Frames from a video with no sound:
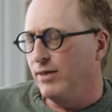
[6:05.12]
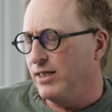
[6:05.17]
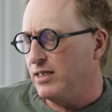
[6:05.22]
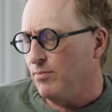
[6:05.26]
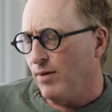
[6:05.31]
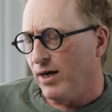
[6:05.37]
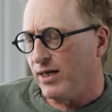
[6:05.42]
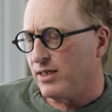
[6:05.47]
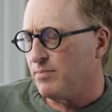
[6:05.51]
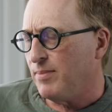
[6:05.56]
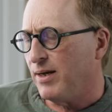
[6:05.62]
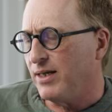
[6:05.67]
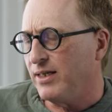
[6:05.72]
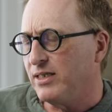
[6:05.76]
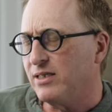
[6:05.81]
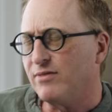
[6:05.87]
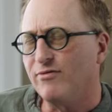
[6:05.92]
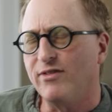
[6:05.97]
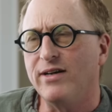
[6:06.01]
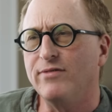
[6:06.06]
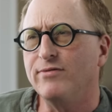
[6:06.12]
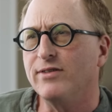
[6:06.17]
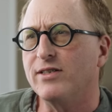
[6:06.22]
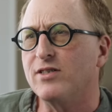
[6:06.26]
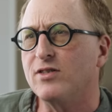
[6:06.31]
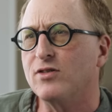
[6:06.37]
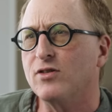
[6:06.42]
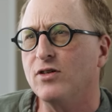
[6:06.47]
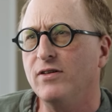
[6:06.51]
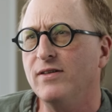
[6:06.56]
reason why it's my least favourite
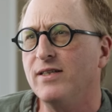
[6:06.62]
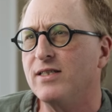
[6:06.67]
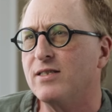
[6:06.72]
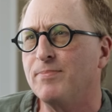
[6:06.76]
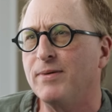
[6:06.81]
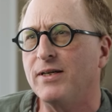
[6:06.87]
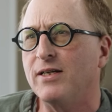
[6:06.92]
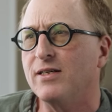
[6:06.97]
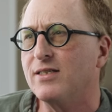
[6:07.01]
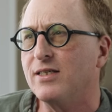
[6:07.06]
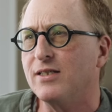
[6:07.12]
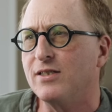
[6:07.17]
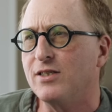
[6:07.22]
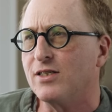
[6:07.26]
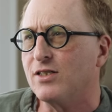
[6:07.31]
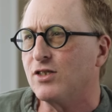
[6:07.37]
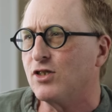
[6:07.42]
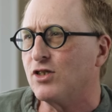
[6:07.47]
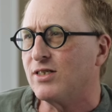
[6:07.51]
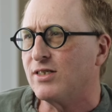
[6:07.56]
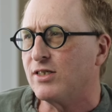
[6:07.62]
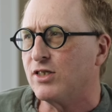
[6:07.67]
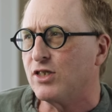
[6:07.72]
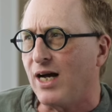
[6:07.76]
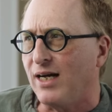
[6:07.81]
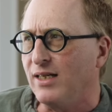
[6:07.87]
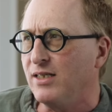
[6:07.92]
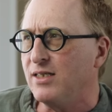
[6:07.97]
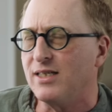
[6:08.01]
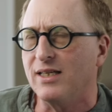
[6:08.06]
story is because it just
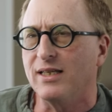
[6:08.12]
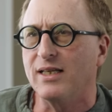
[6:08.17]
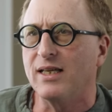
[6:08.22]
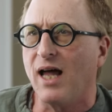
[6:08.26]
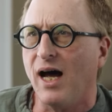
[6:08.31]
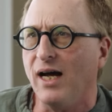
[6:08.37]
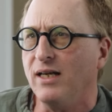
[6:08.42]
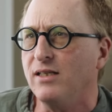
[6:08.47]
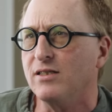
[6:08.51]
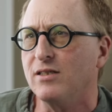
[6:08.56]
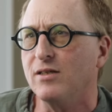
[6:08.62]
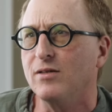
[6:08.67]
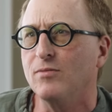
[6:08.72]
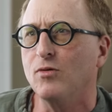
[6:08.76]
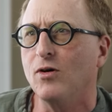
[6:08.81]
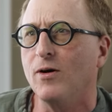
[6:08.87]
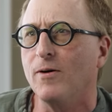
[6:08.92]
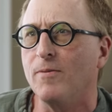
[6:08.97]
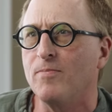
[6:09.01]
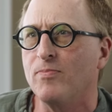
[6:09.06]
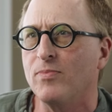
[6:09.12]
shines a light on what